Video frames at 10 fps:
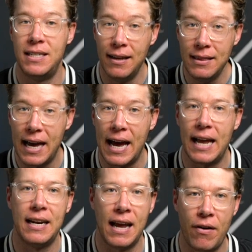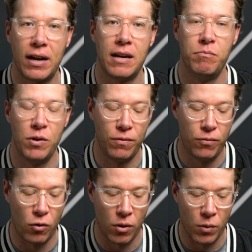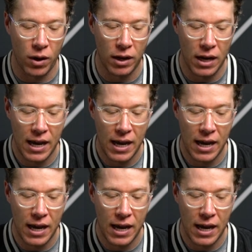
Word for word: done that, now I can move forward